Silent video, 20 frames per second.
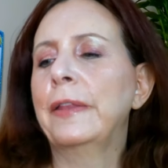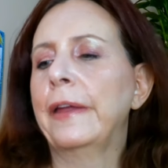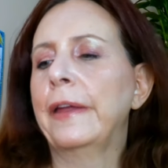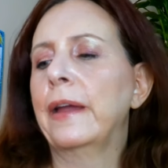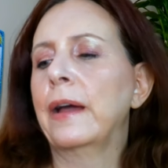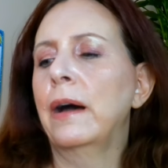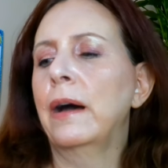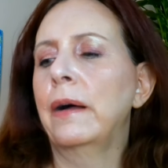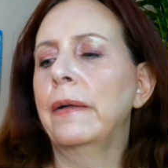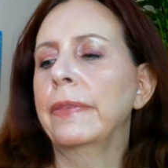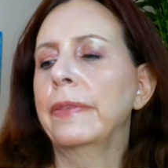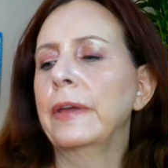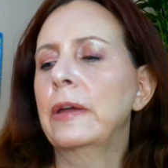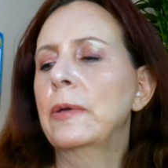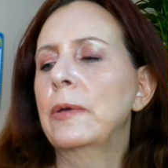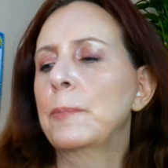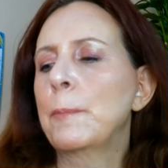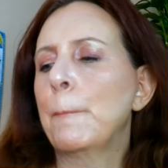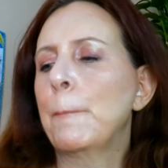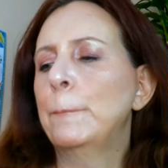Um,
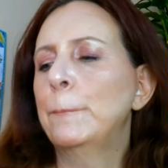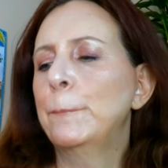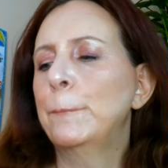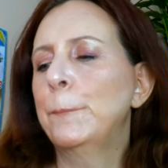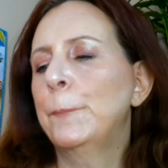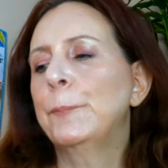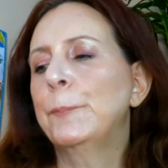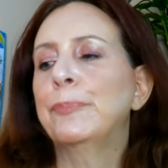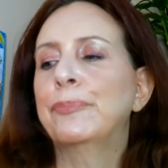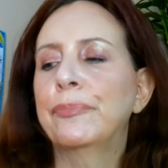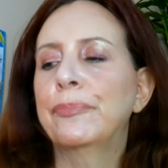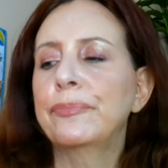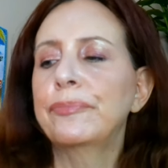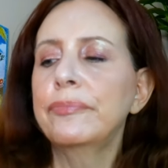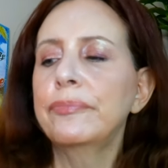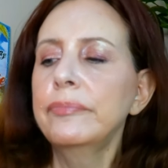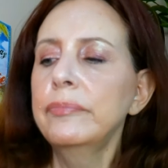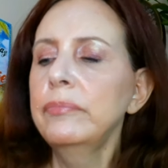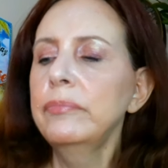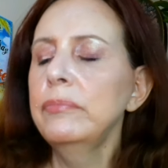yeah,
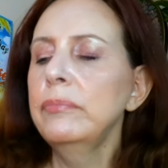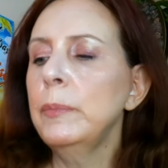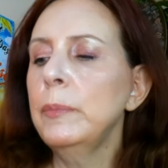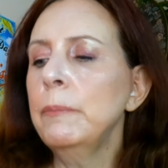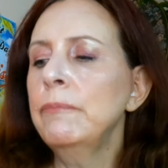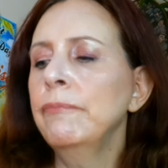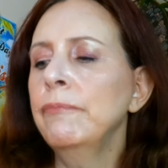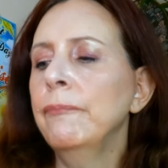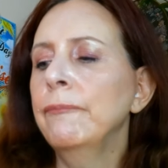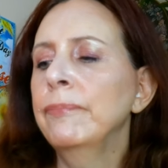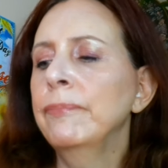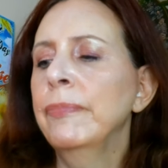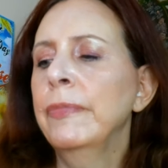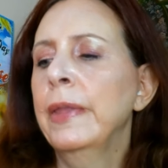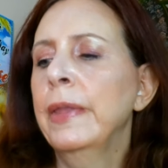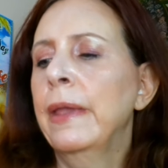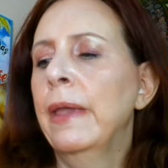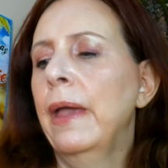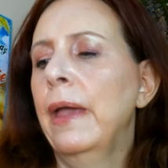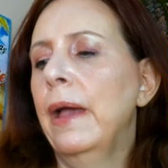but they
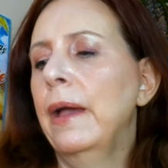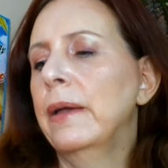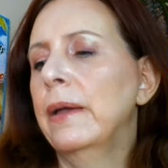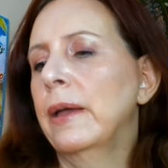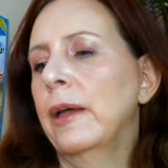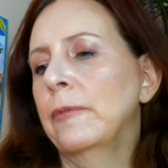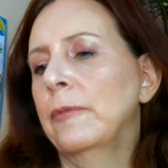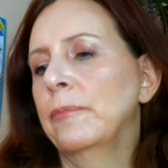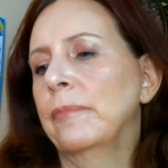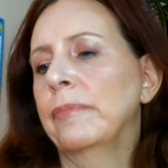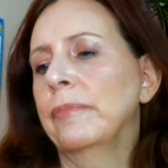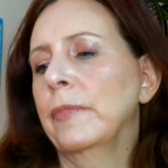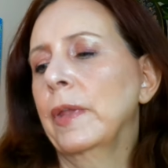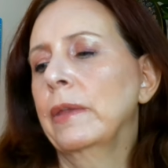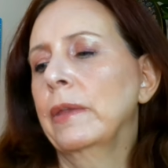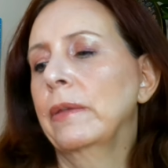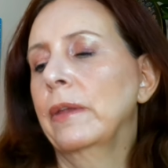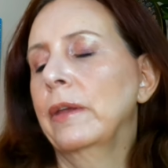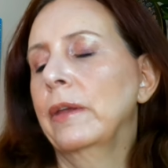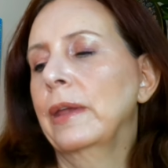definitely have a flip to
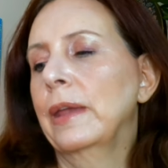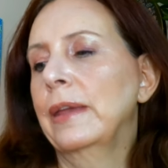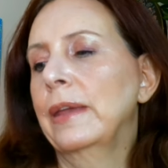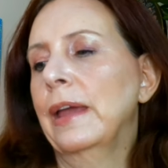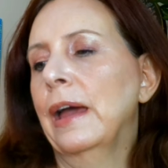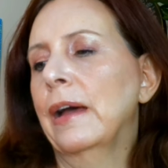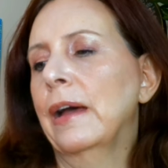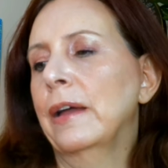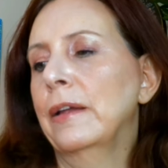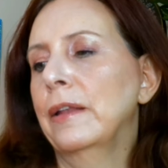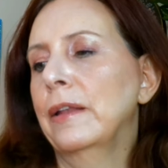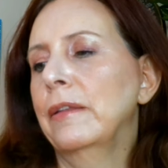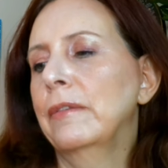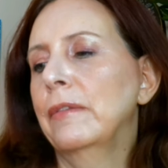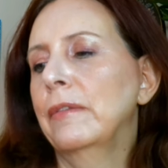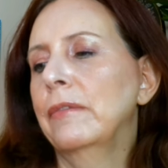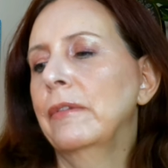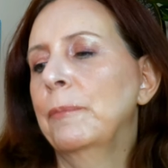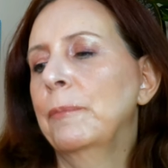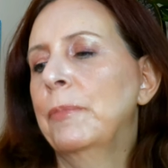them. So,
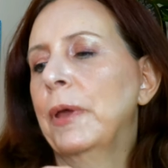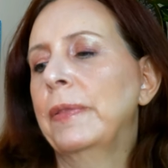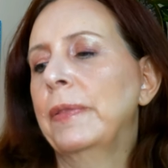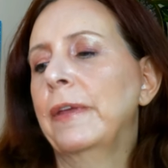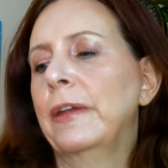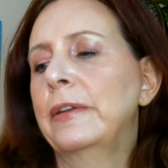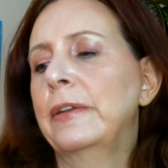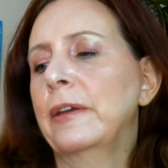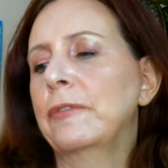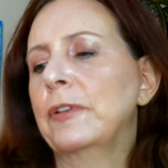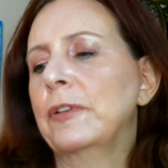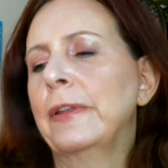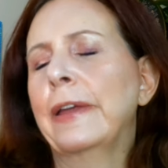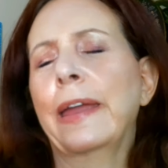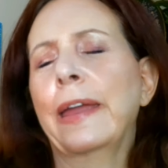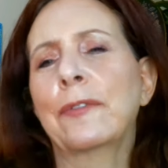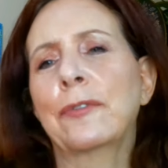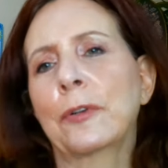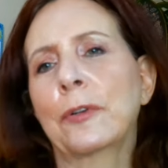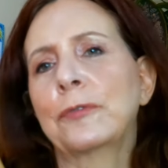um,
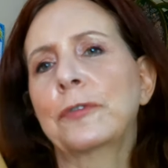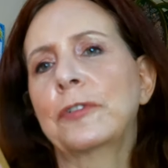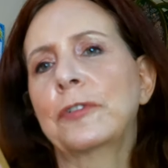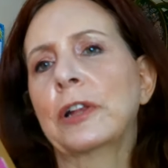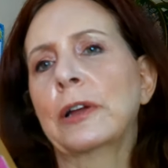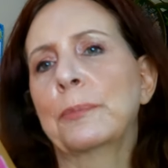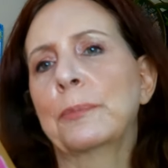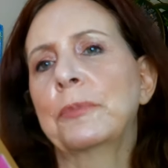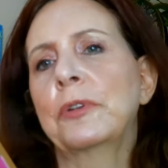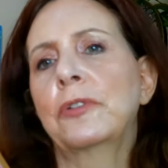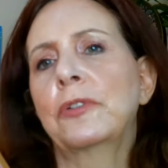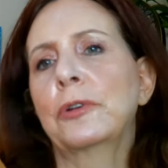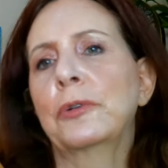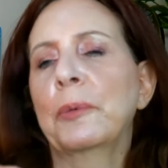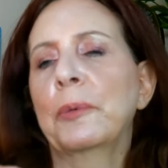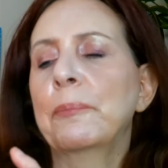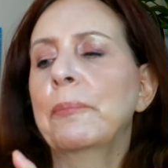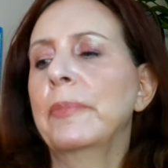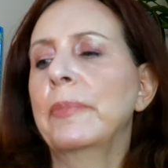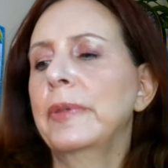like this one,
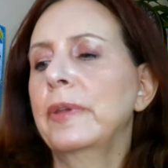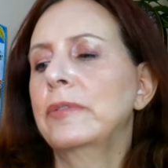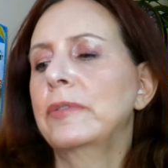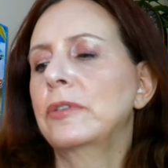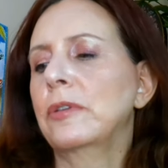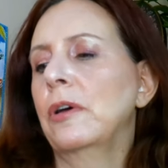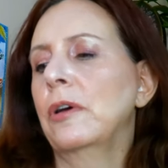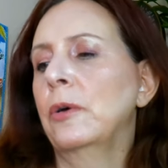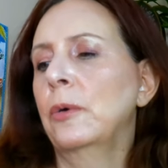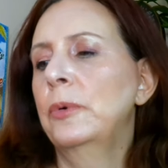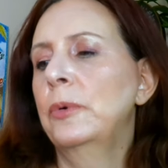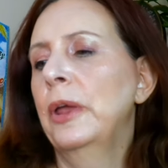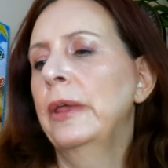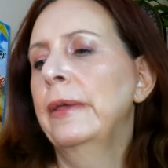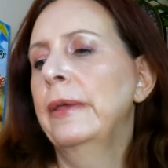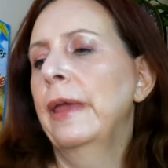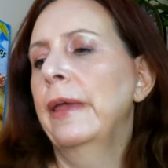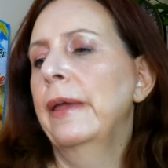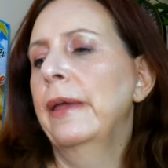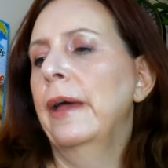the Exotic,
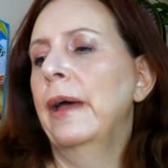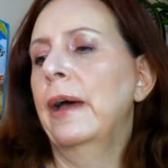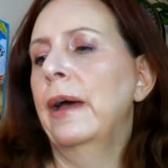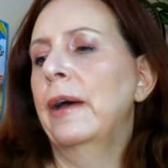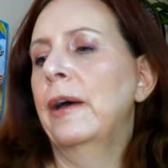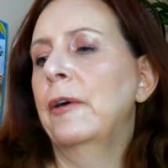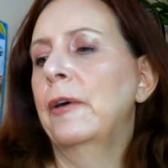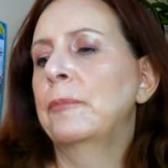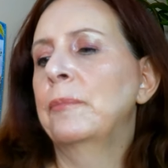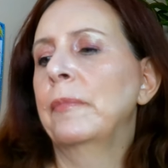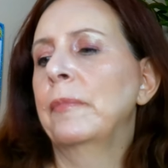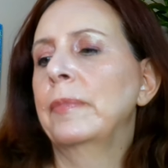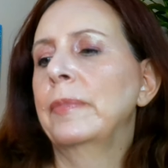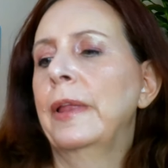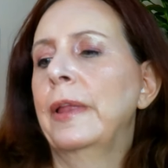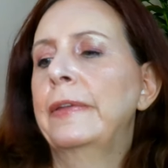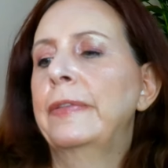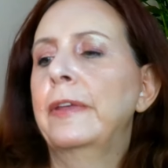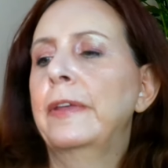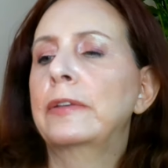has
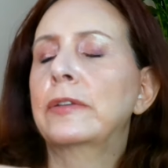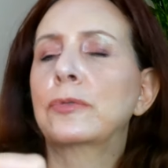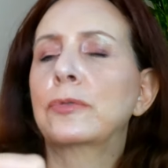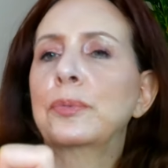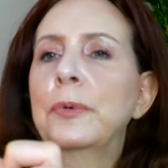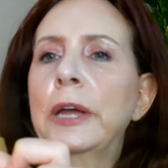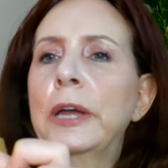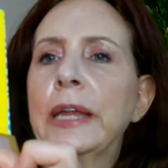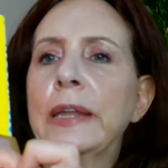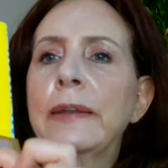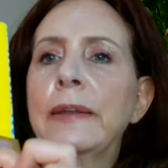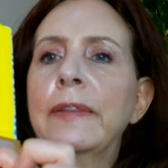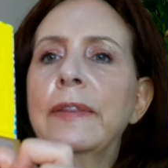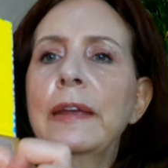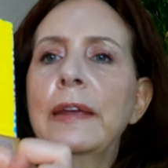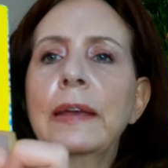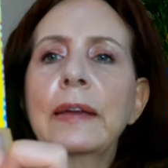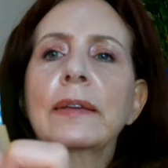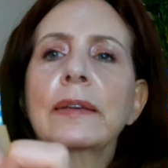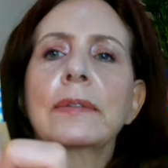a gray to
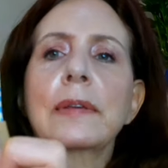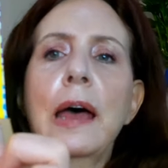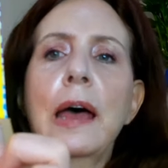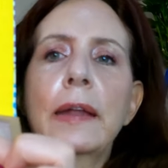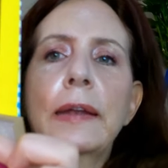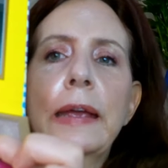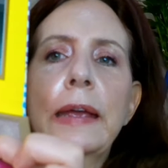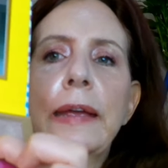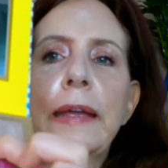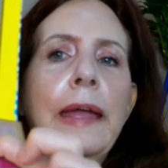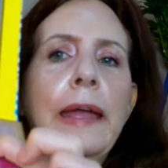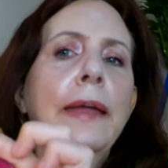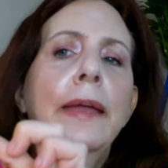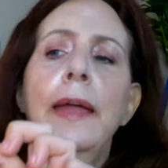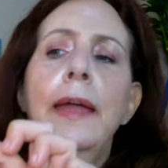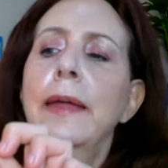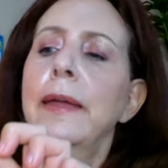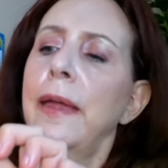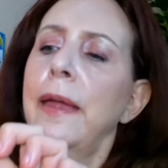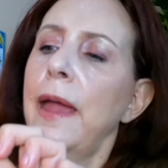gold kind of
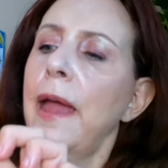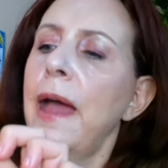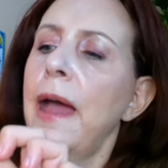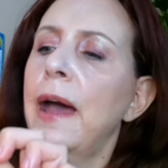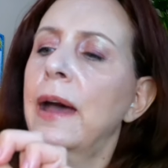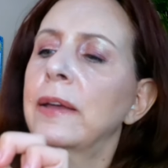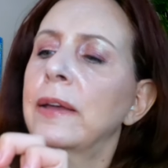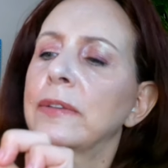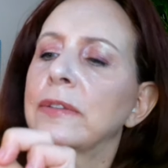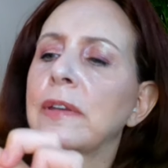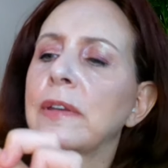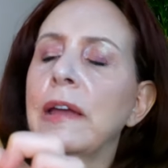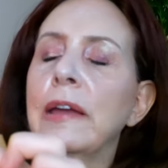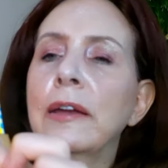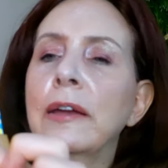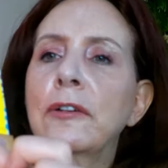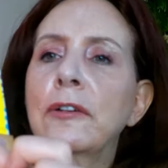flip to them.